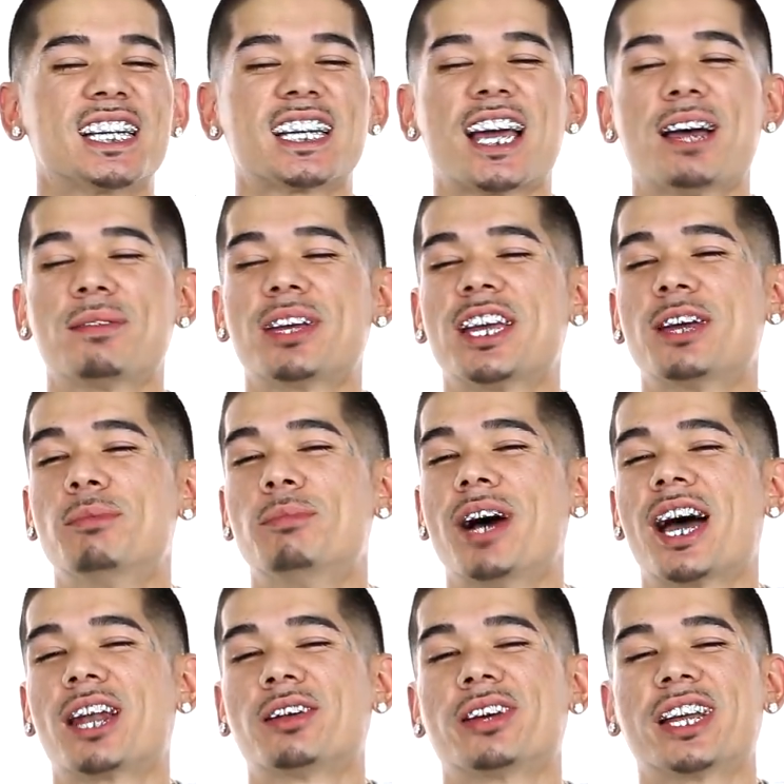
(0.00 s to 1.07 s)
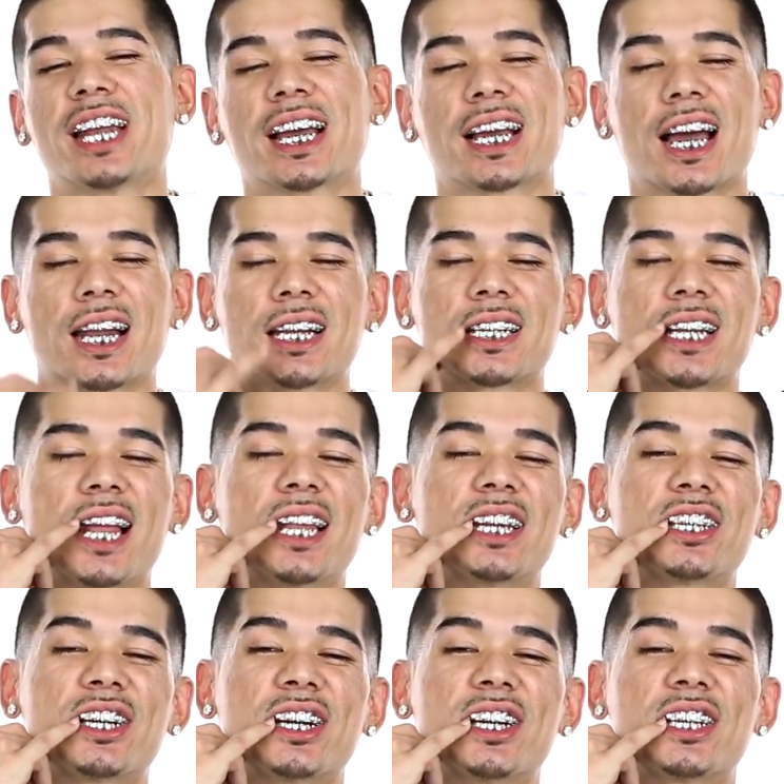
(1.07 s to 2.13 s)
Top and bottom. And I got a
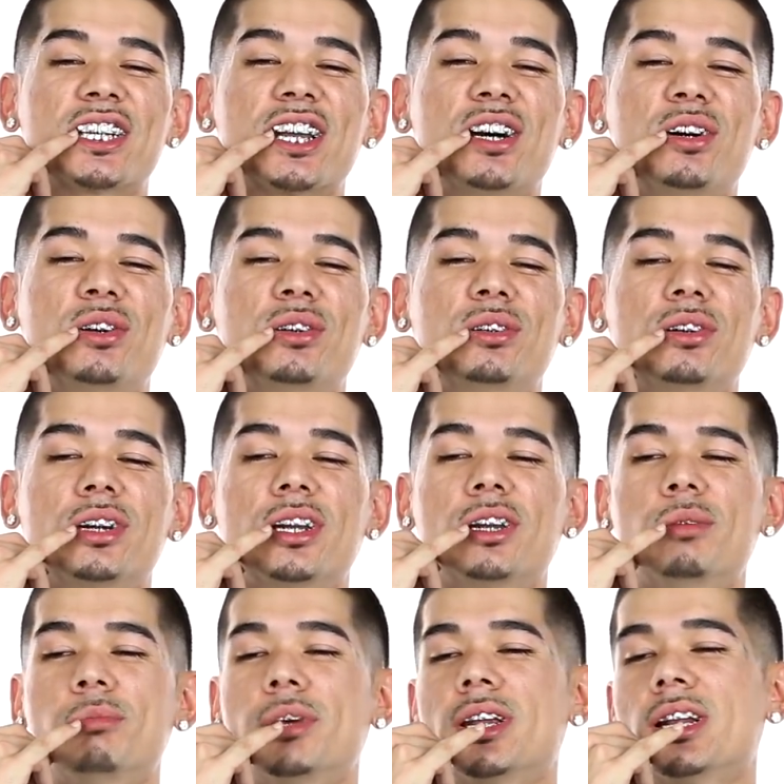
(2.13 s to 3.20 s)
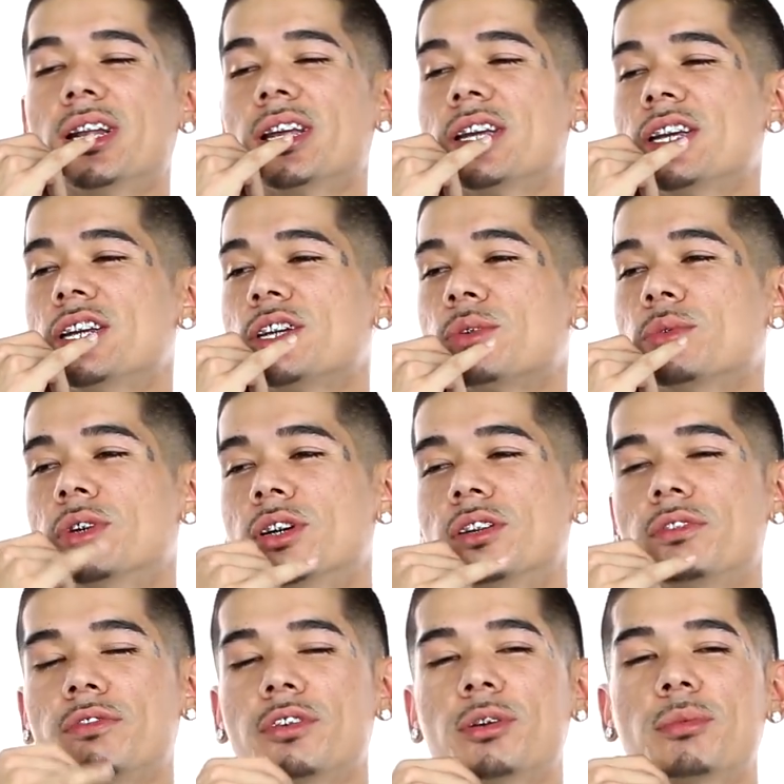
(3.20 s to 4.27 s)
solitaire stone in the middle of each one,
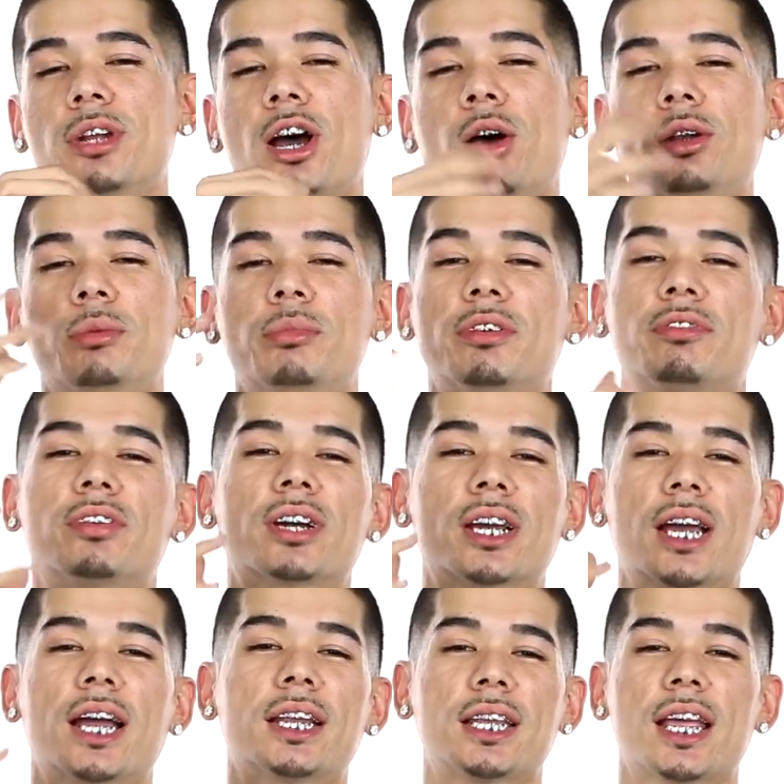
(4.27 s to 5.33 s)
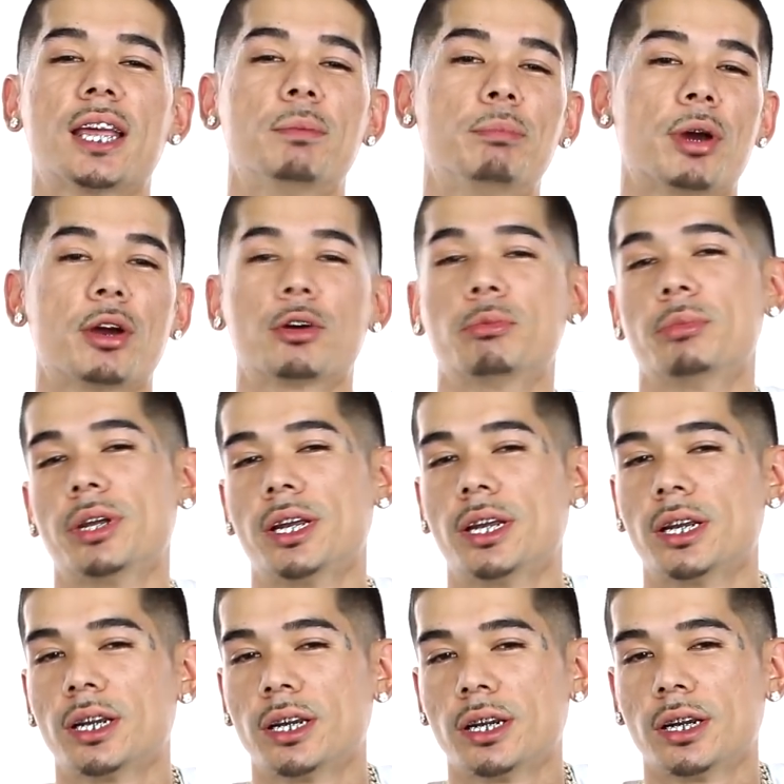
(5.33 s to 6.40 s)
you feel me? The only motherfucker got that,
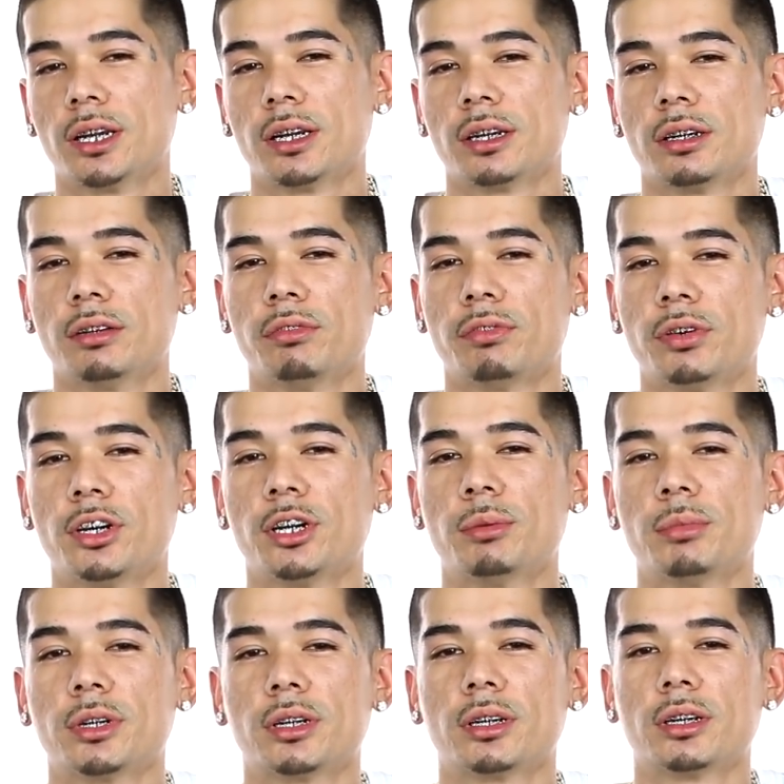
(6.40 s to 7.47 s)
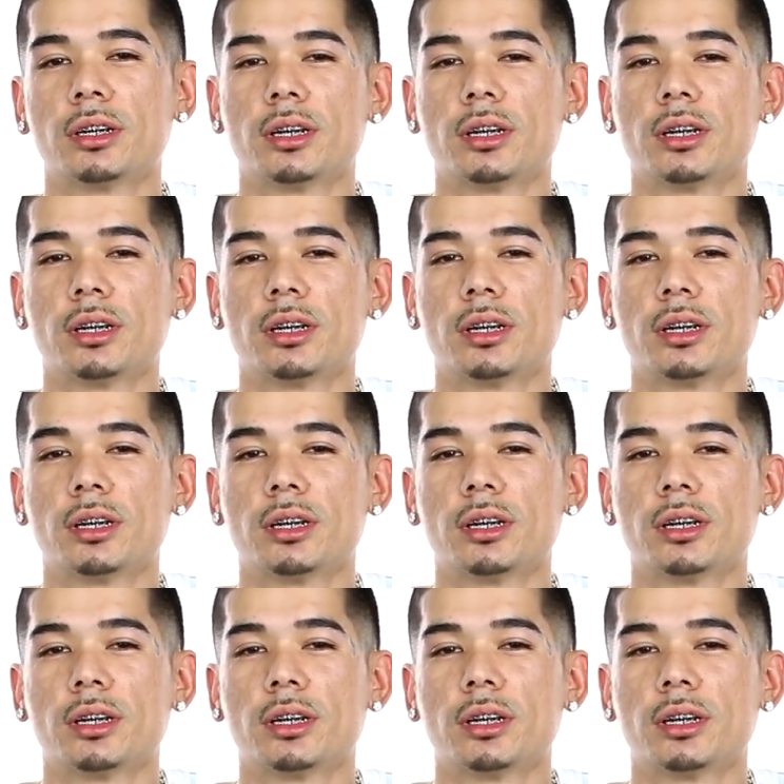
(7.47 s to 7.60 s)
Birdman. Oh, you wow. feel me?